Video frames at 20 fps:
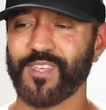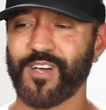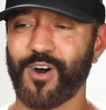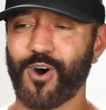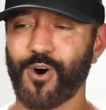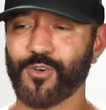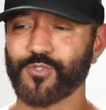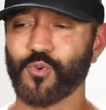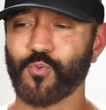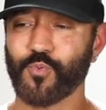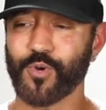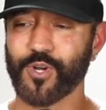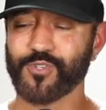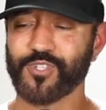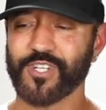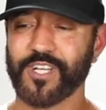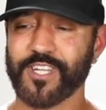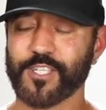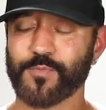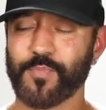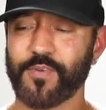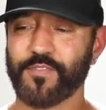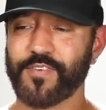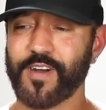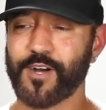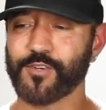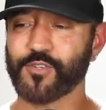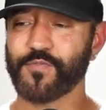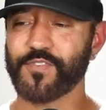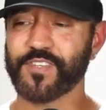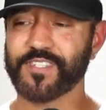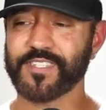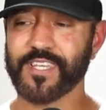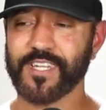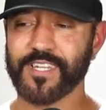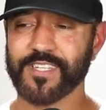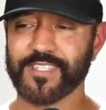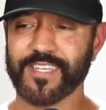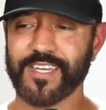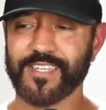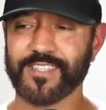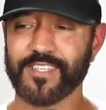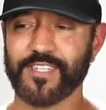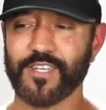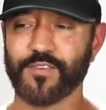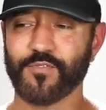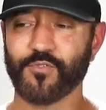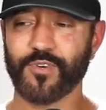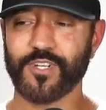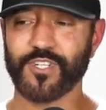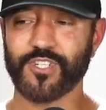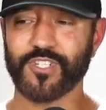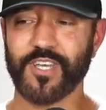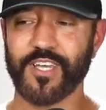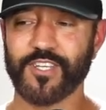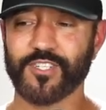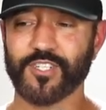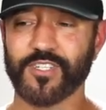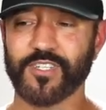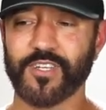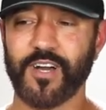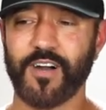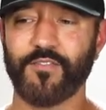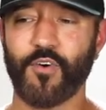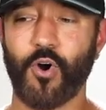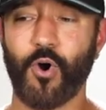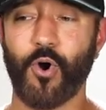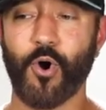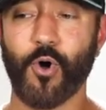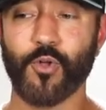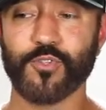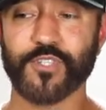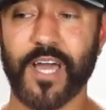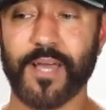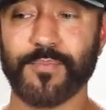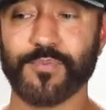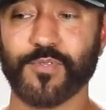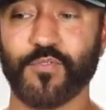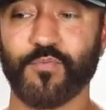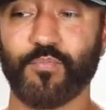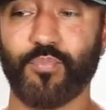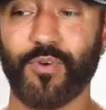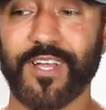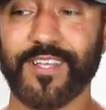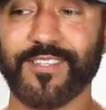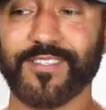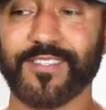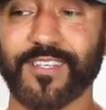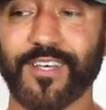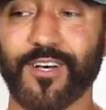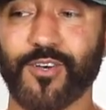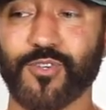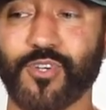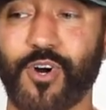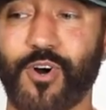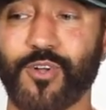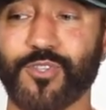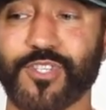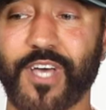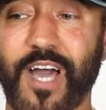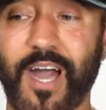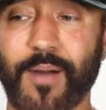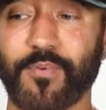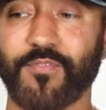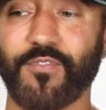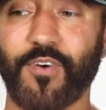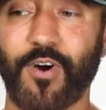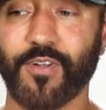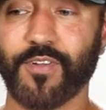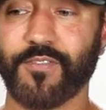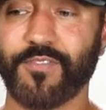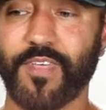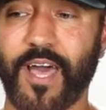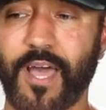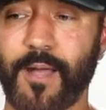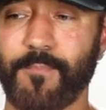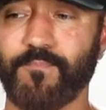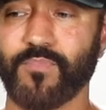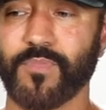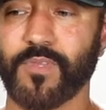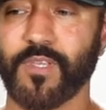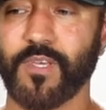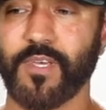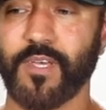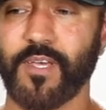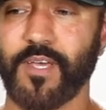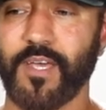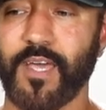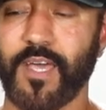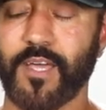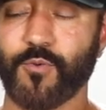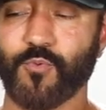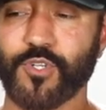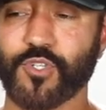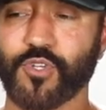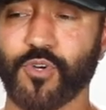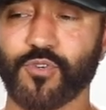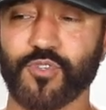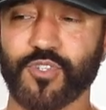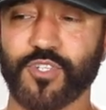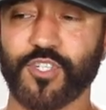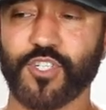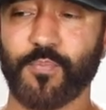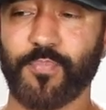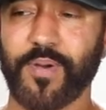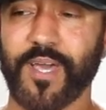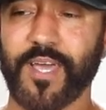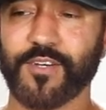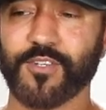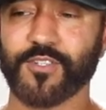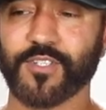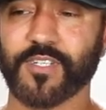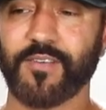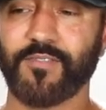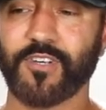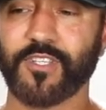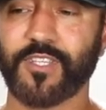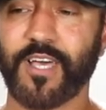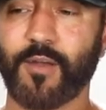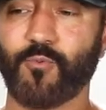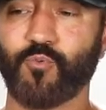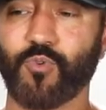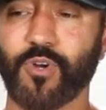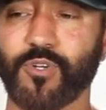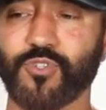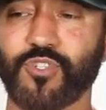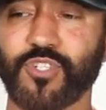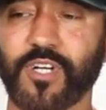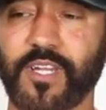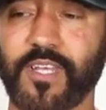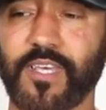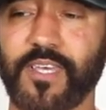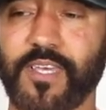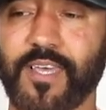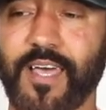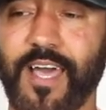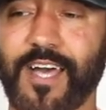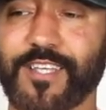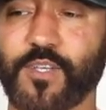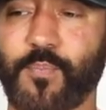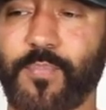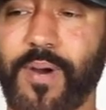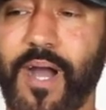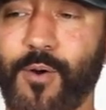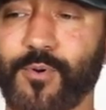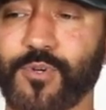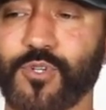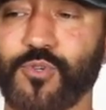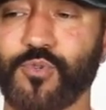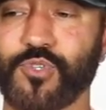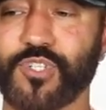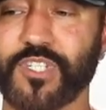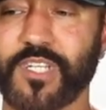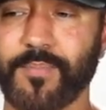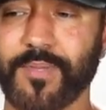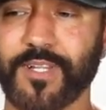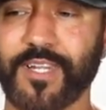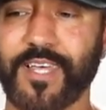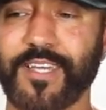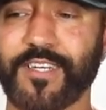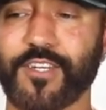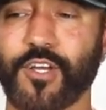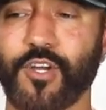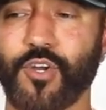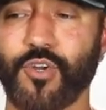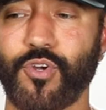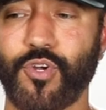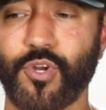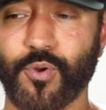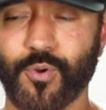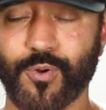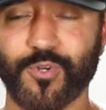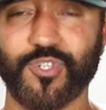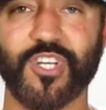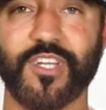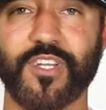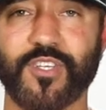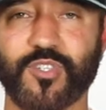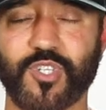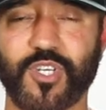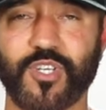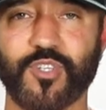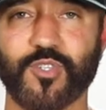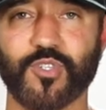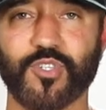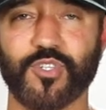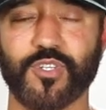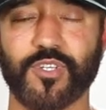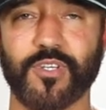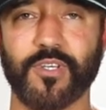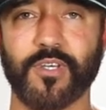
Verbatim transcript: Also, royal jelly has been found to facilitate the differentiation of all types of brain cells on top of all of that. And researchers in Japan discovered that royal jelly has the power to stimulate neurogenesis,